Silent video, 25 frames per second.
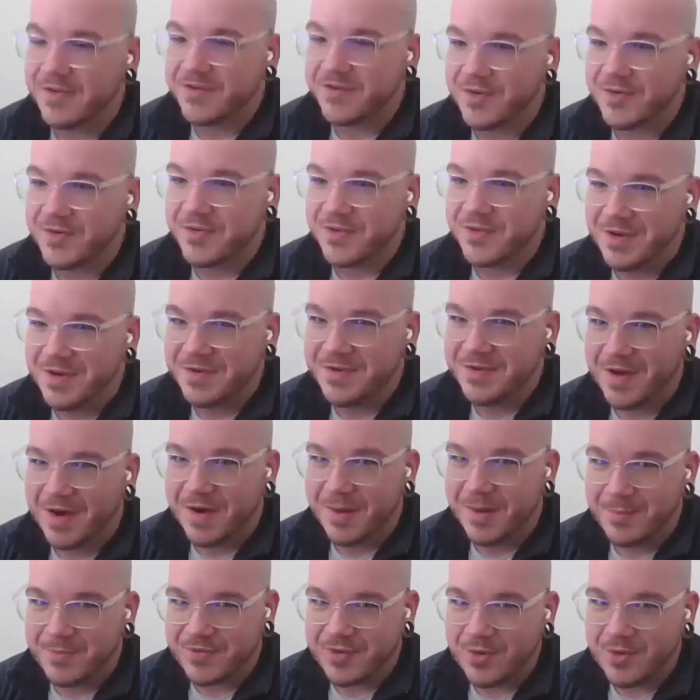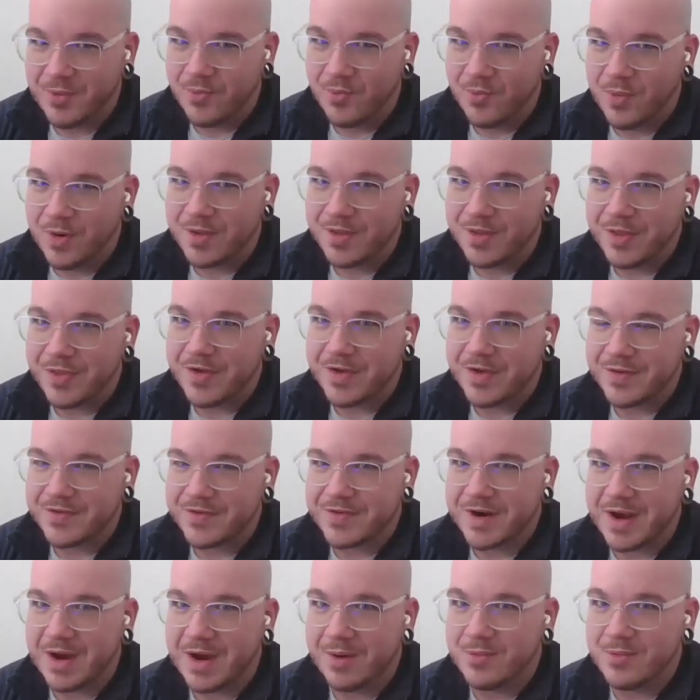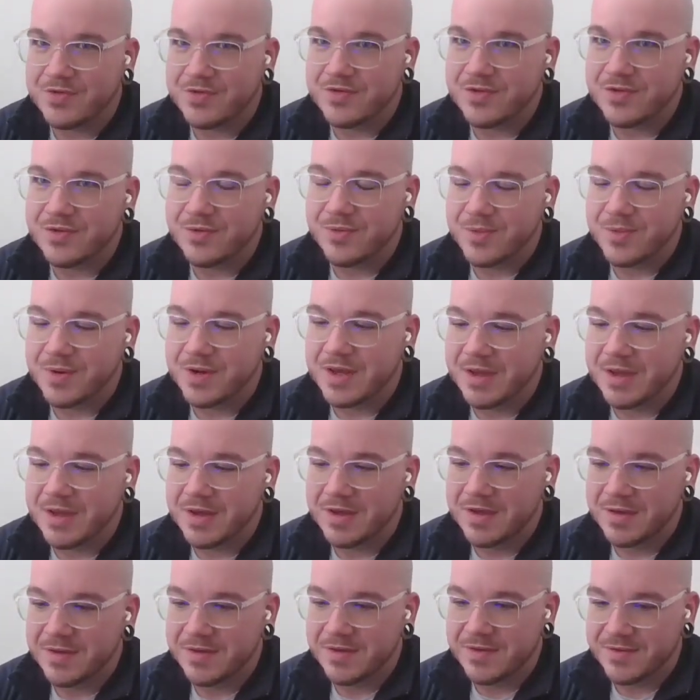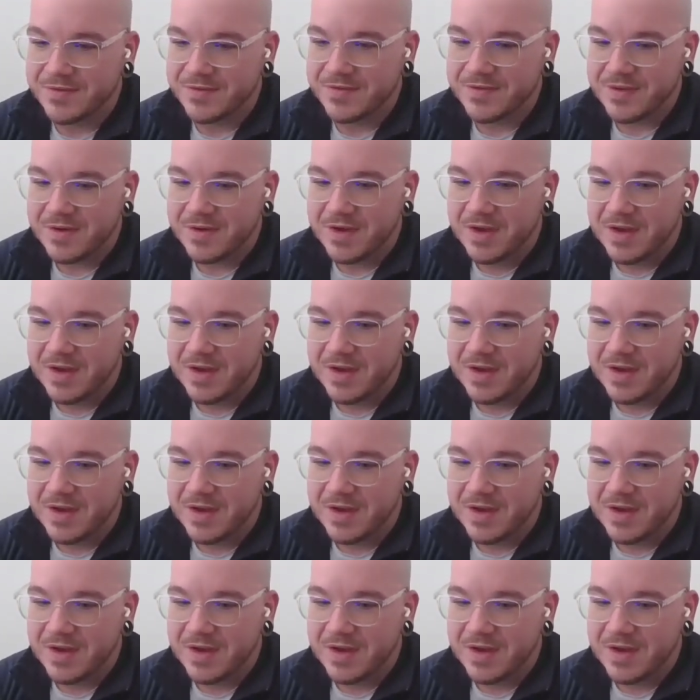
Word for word: certainly um so one of the things that i would do is